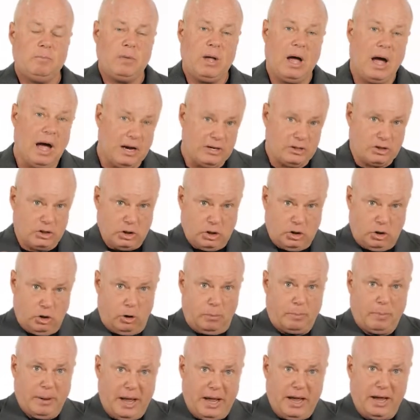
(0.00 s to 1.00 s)
onto
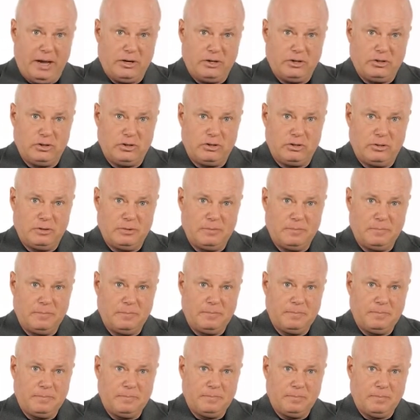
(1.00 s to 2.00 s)
your page,
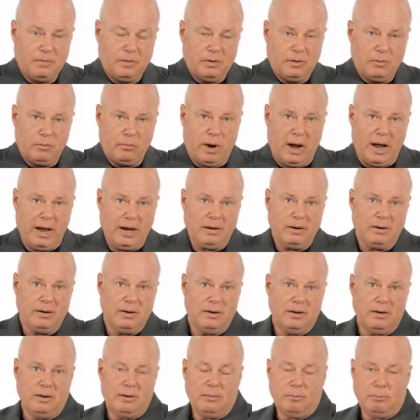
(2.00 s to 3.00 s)
right?
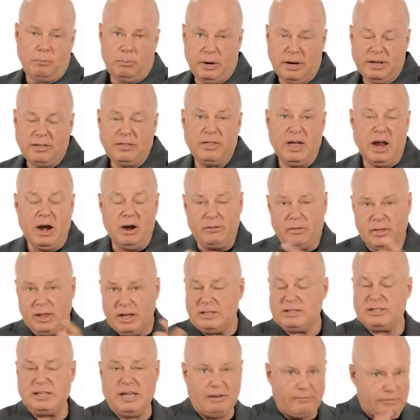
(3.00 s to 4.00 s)
Bring their
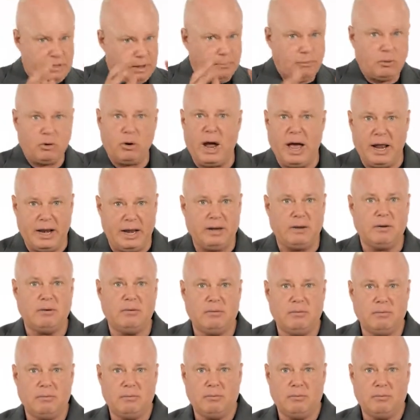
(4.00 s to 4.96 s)
things, give them credit,